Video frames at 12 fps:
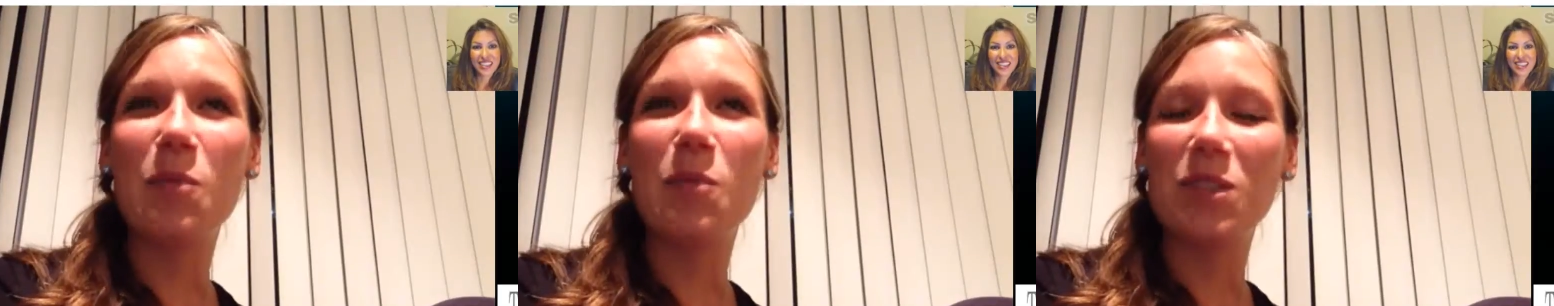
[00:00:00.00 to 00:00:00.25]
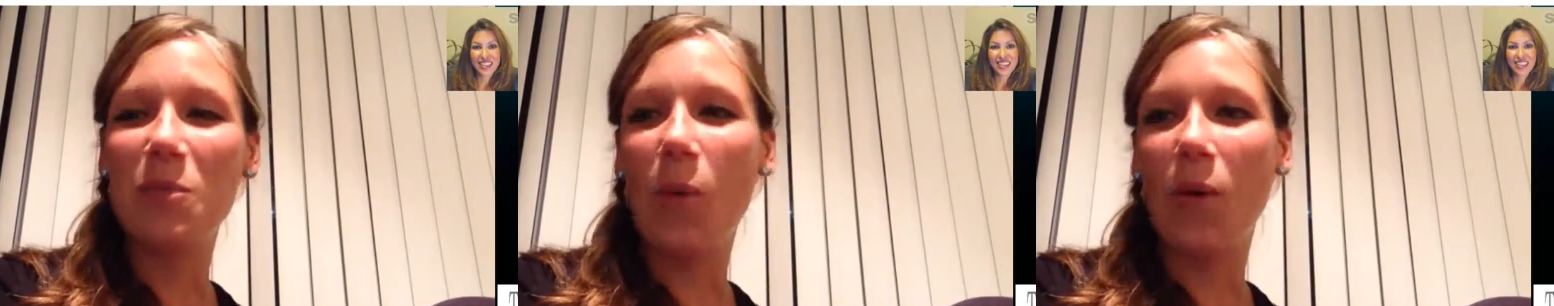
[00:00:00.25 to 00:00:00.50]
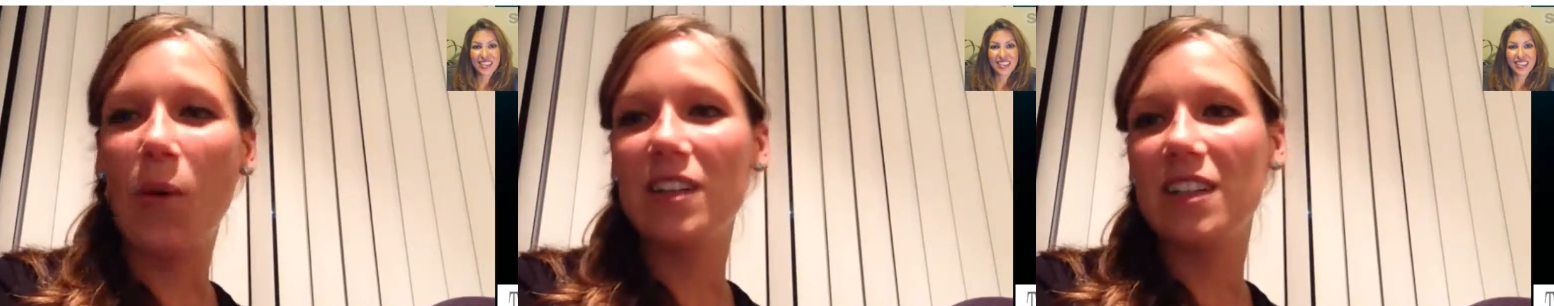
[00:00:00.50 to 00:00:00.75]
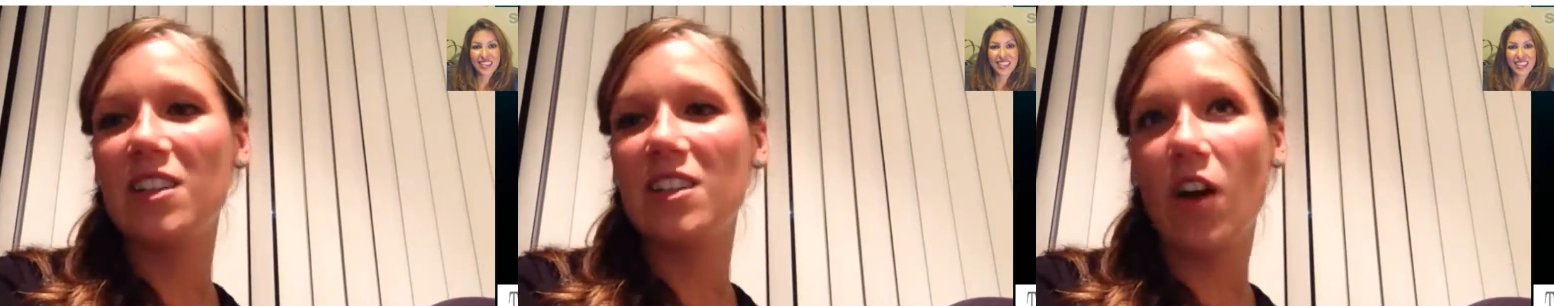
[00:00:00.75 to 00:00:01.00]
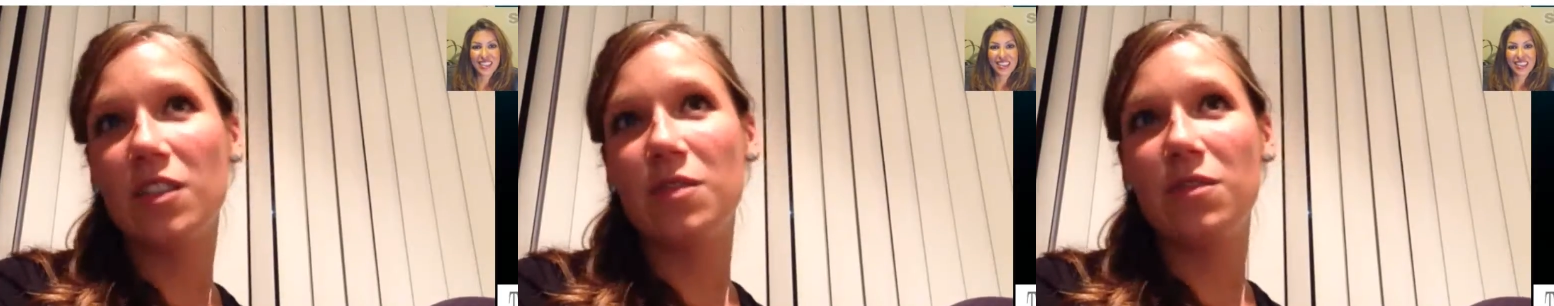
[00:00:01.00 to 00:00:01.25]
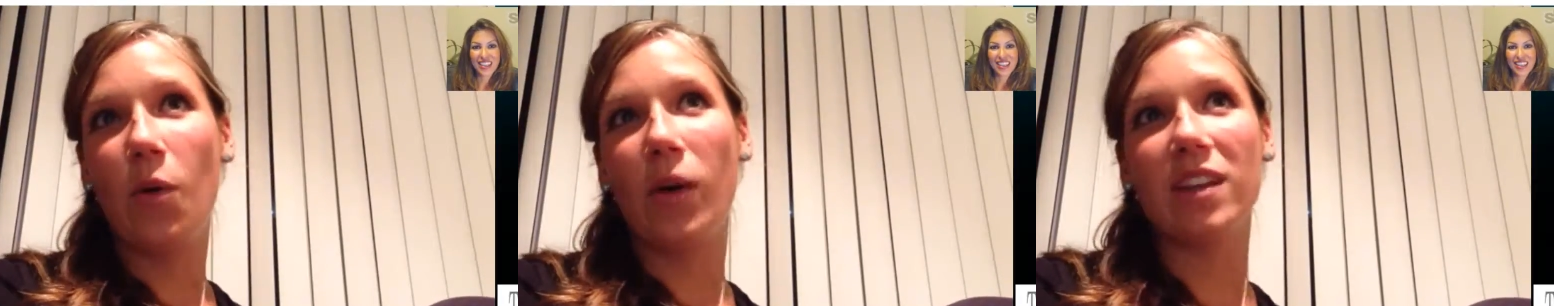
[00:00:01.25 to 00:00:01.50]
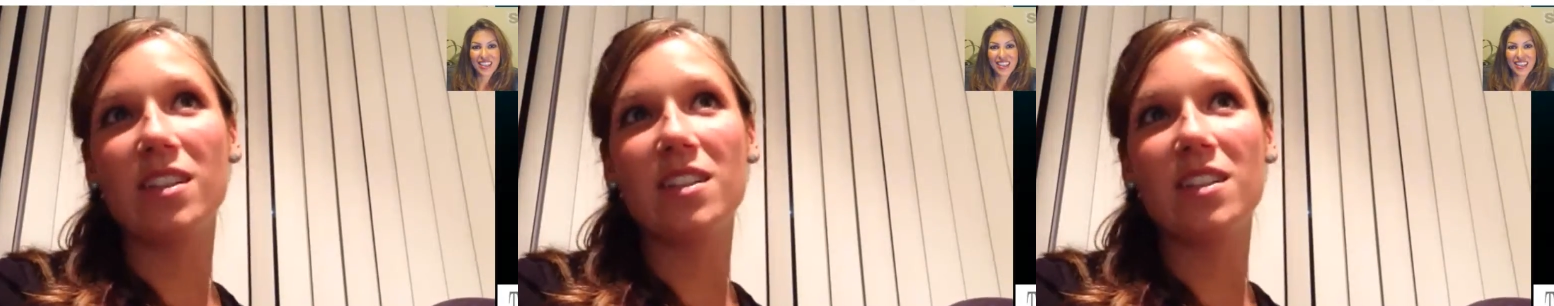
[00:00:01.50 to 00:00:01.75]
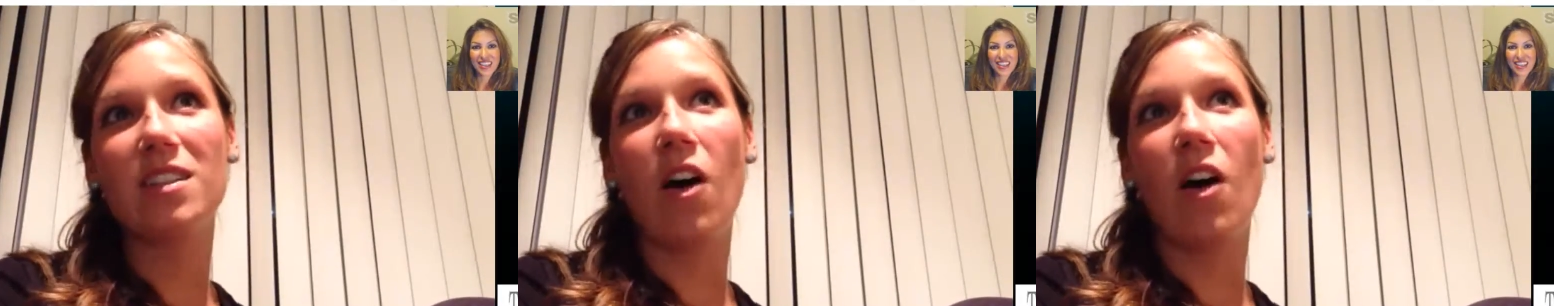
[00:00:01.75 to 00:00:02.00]
Speaker 1: important is not to
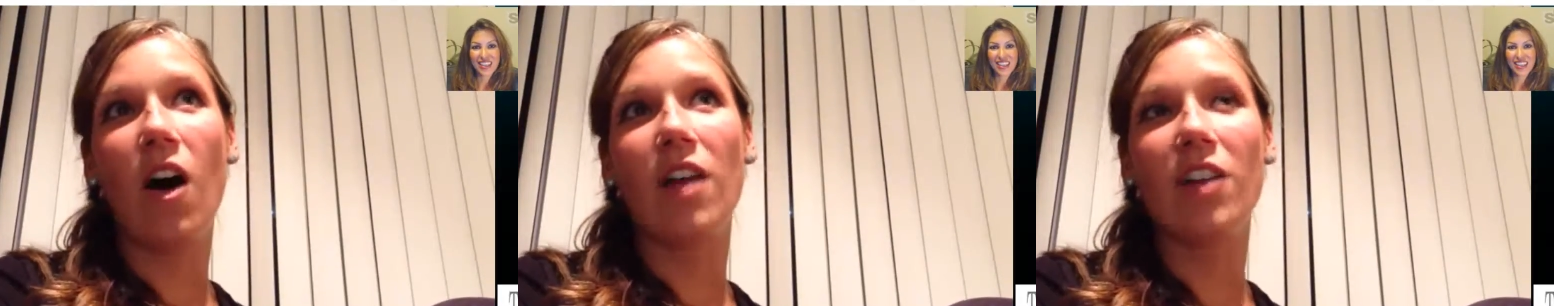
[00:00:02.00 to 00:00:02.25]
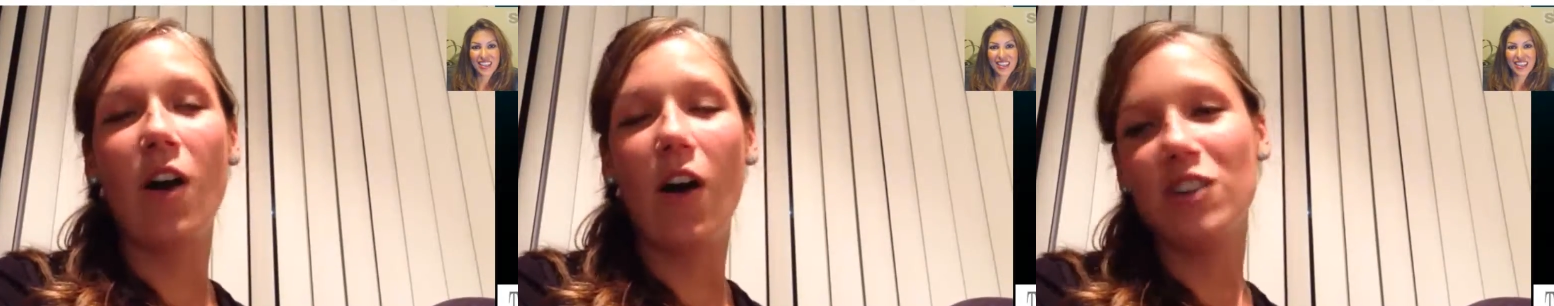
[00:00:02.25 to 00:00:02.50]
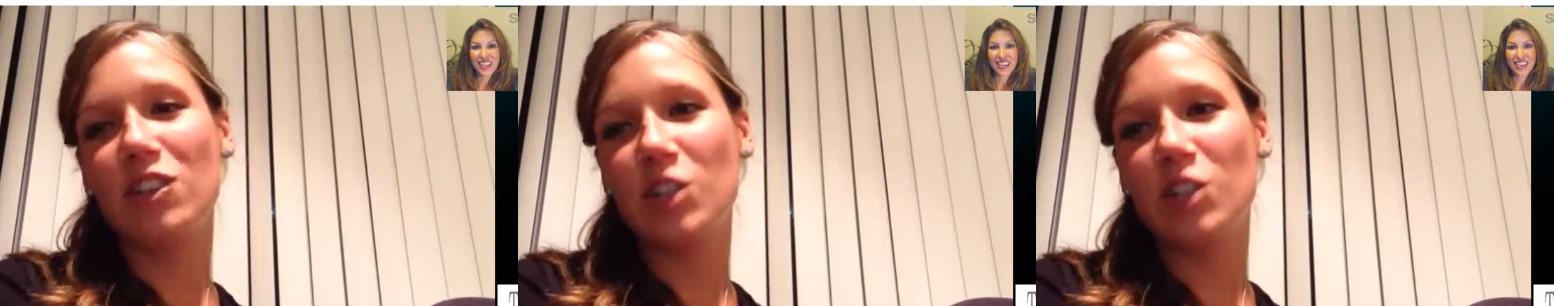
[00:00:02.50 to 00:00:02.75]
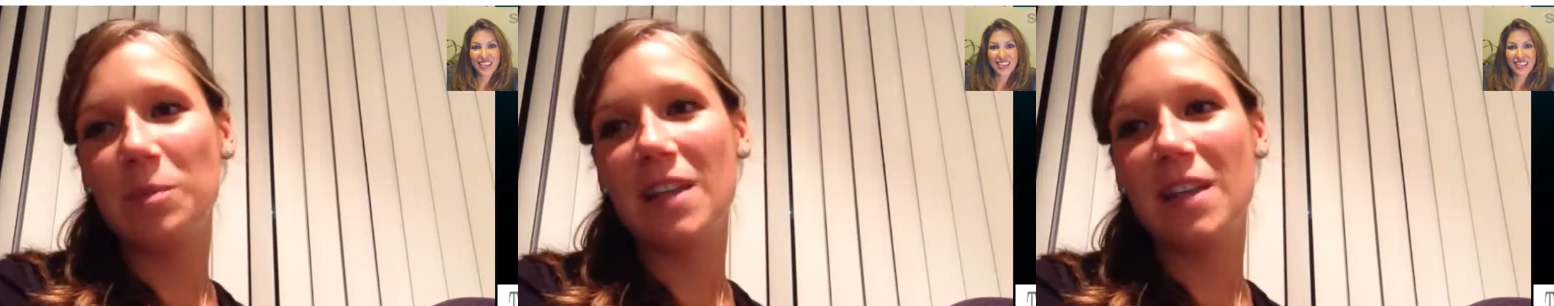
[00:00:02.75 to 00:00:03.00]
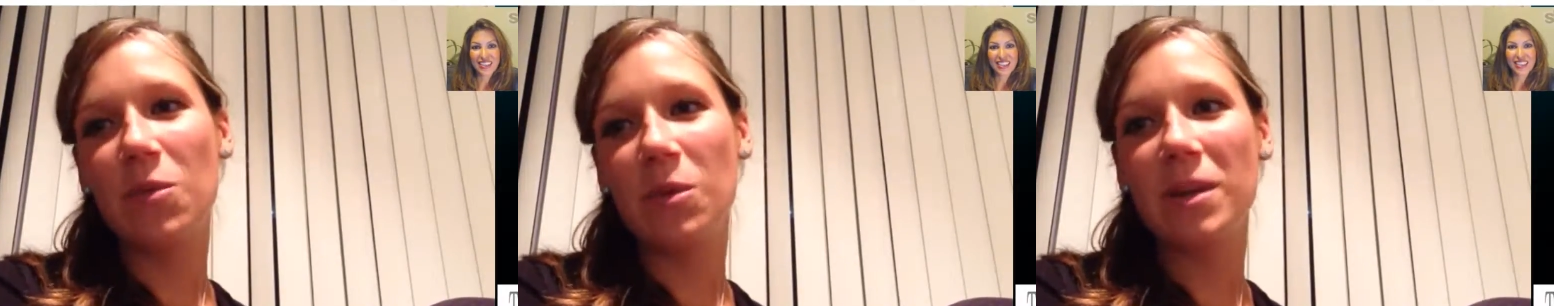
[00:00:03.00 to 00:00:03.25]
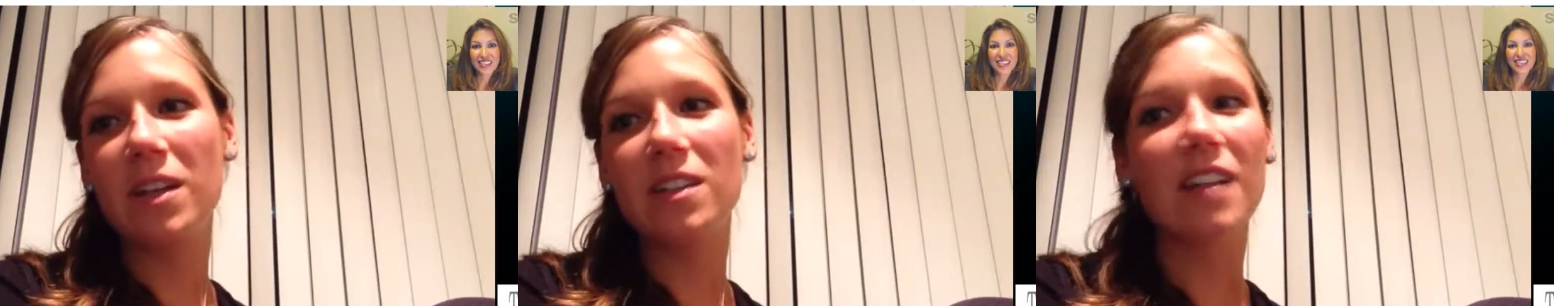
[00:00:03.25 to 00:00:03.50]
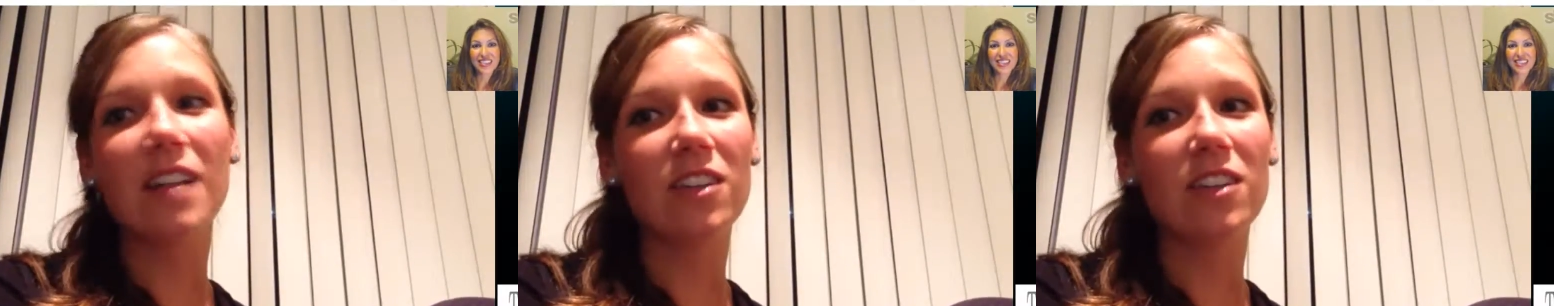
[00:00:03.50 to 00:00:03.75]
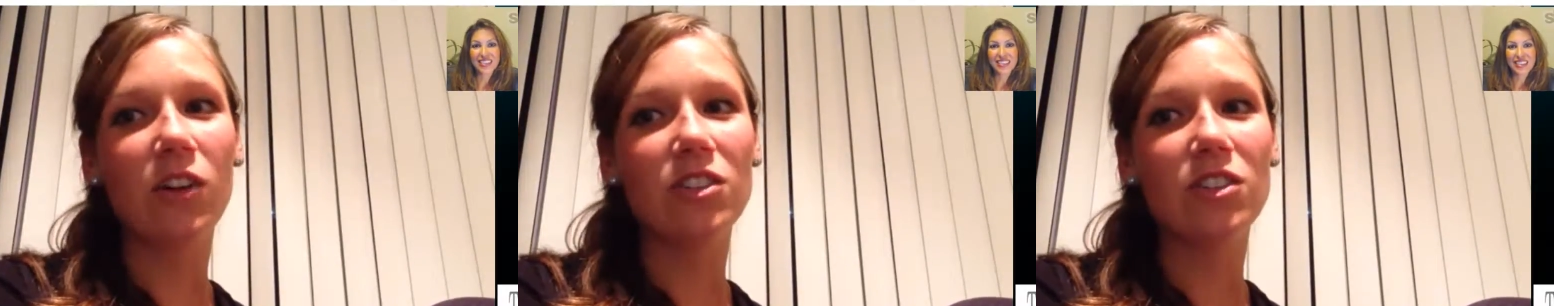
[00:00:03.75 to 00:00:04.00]
focus on the hardships that women in
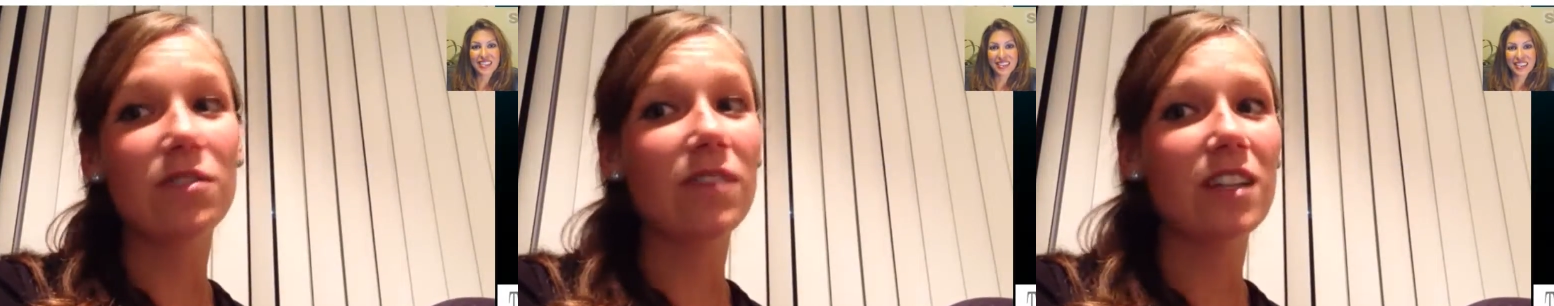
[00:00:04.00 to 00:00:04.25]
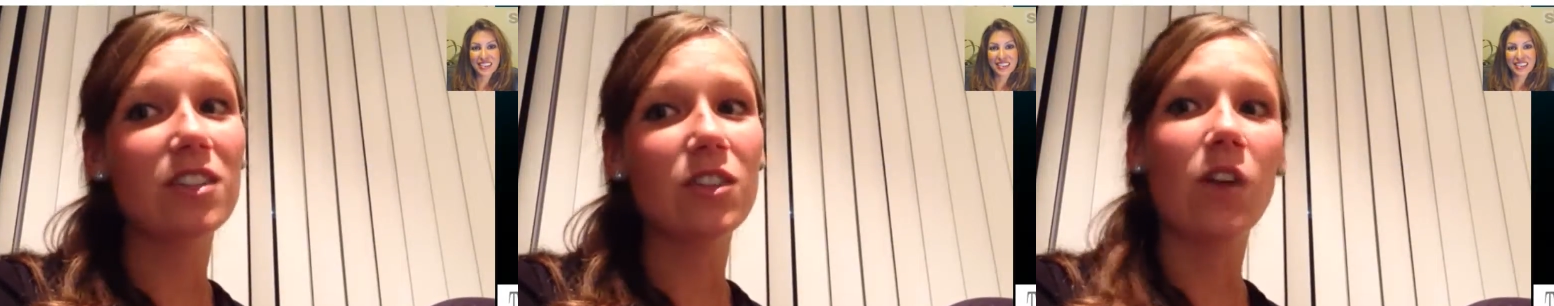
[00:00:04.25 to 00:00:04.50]
technology face or the